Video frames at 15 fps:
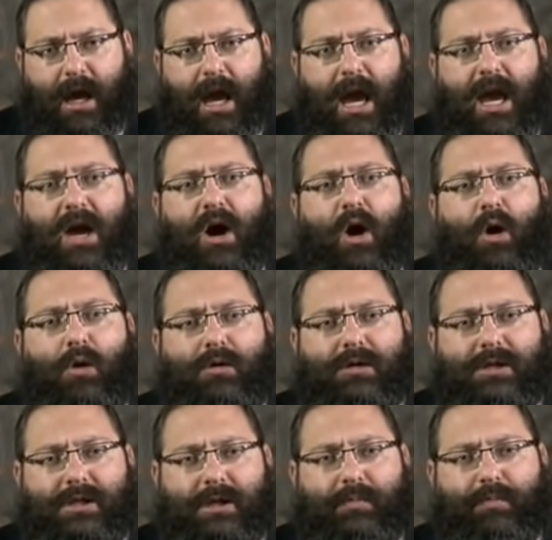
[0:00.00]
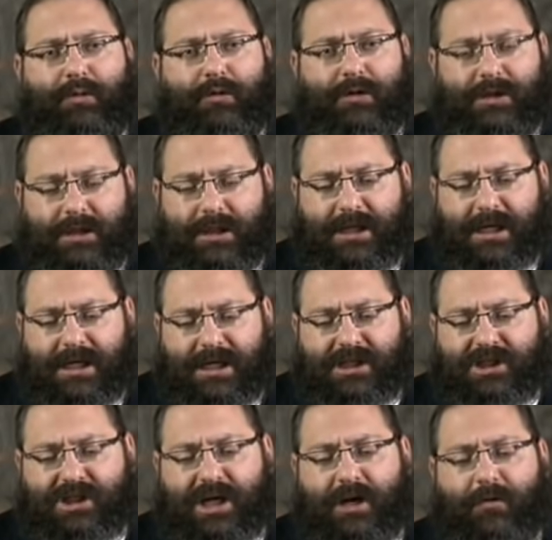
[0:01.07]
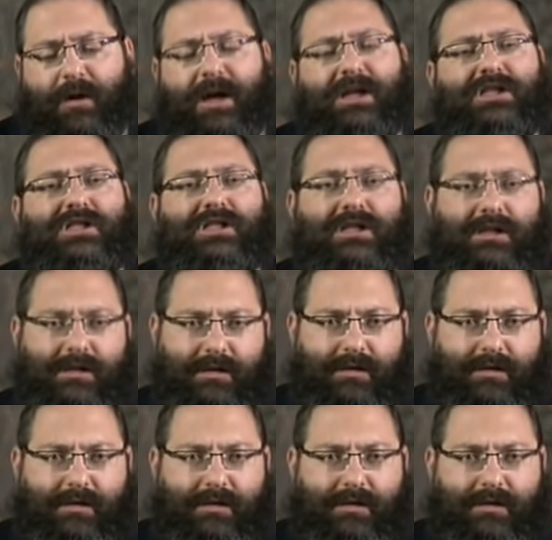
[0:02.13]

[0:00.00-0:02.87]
a wholesome person in his generation.